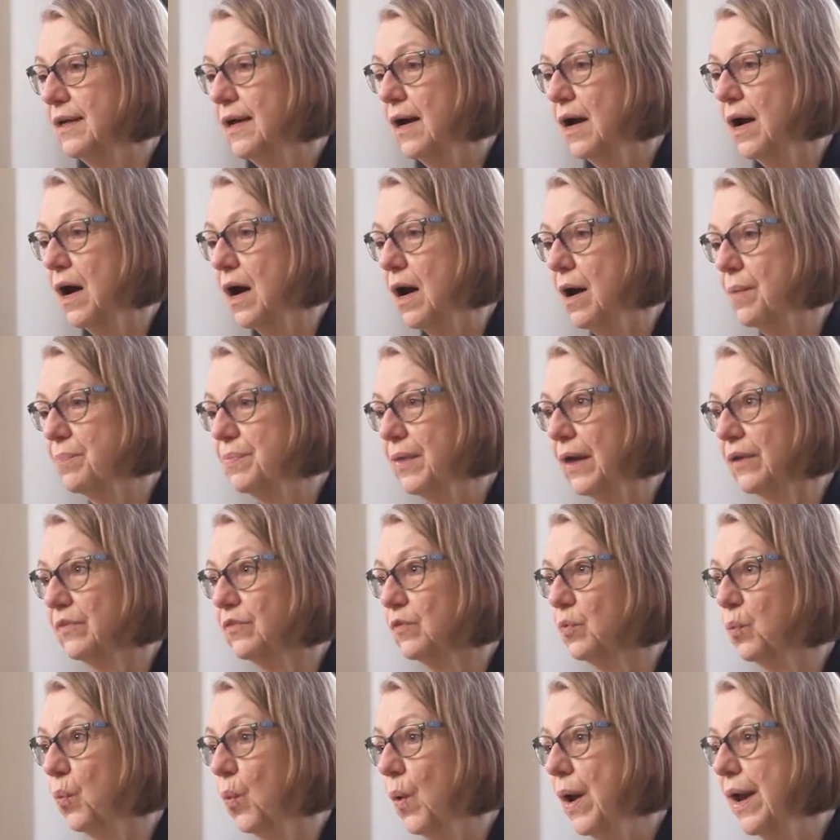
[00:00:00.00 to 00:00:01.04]
Um, that's
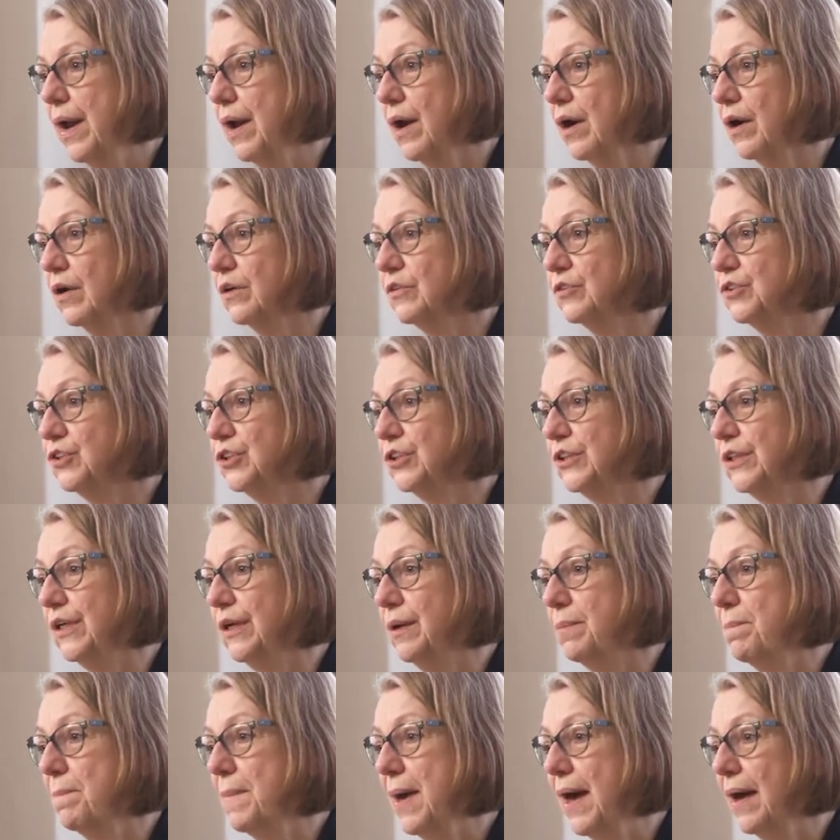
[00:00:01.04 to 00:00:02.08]
where she
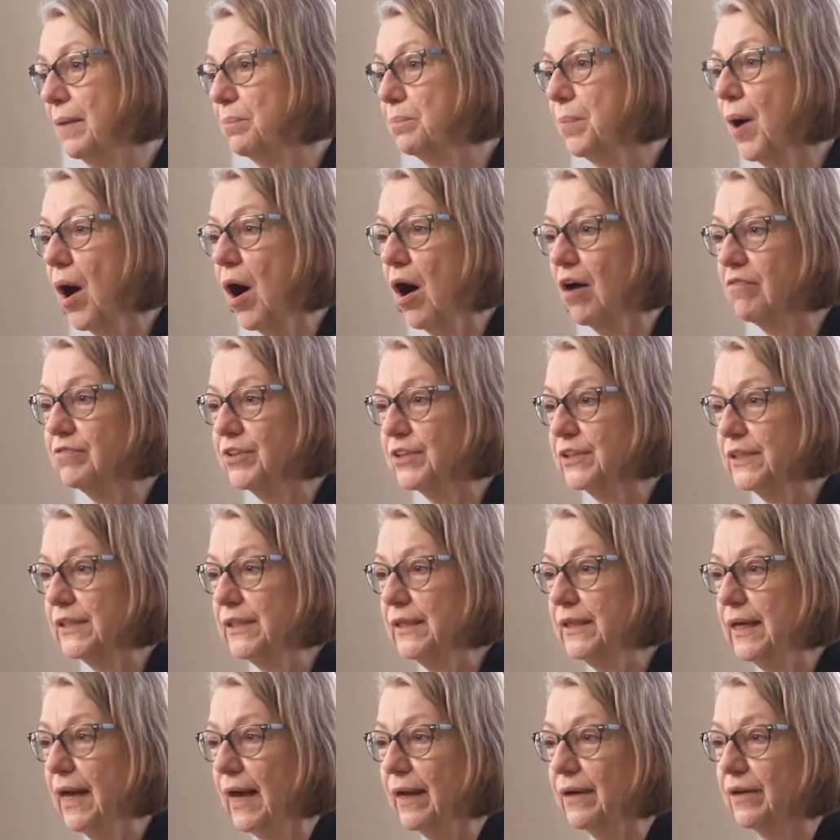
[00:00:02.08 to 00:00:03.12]
met
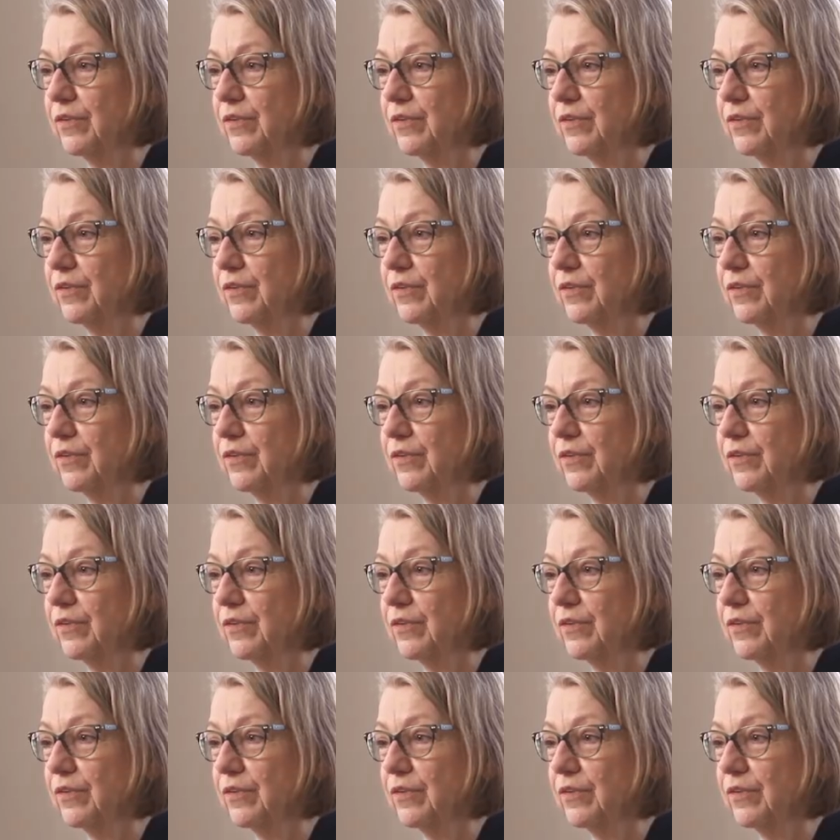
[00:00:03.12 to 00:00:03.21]
poverty at